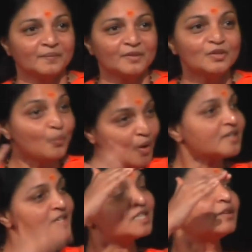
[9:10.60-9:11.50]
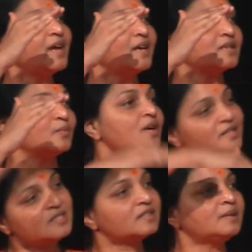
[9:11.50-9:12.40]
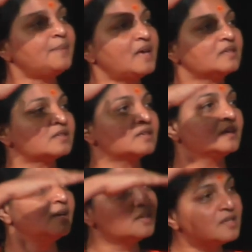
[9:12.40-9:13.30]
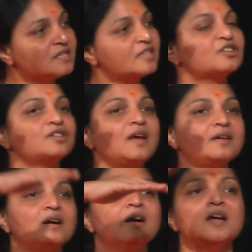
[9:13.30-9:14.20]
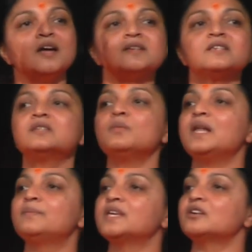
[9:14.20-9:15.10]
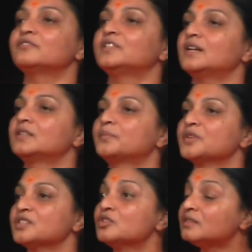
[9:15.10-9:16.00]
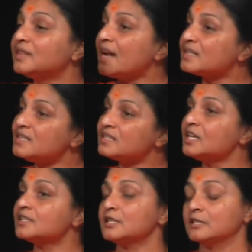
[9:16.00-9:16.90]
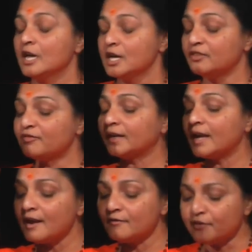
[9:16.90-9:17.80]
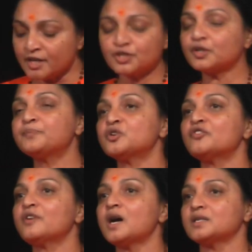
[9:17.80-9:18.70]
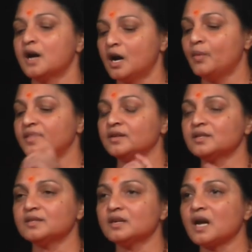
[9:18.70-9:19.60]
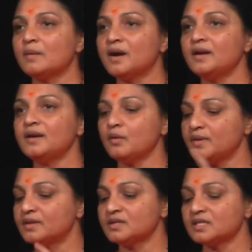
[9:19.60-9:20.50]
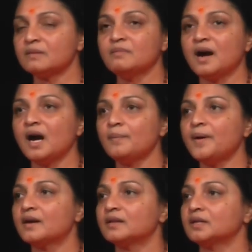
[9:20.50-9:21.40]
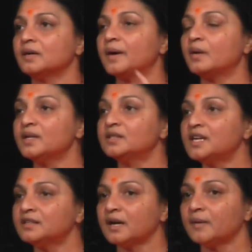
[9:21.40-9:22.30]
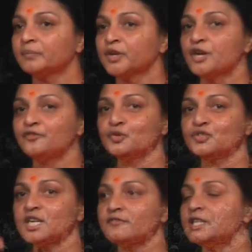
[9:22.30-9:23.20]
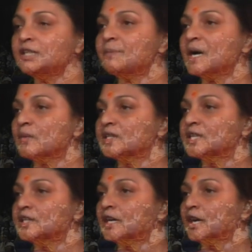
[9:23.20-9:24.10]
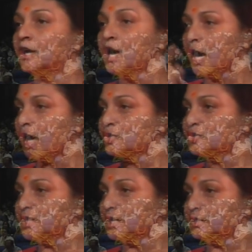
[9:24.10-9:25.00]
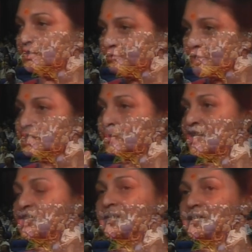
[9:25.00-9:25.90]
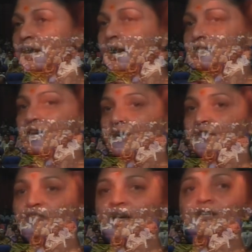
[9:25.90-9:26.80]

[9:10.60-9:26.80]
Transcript: So what is great? What is the best? It is Shreya. It is the well-being of the other person. So that is the essence. In fact, every scripture of ours, whether it is a Ramayana, whether it is a Mahabharata, Bhagavad Gita, if you see even in the Bhagavad Gita, Arjuna, the first question he asks, in fact,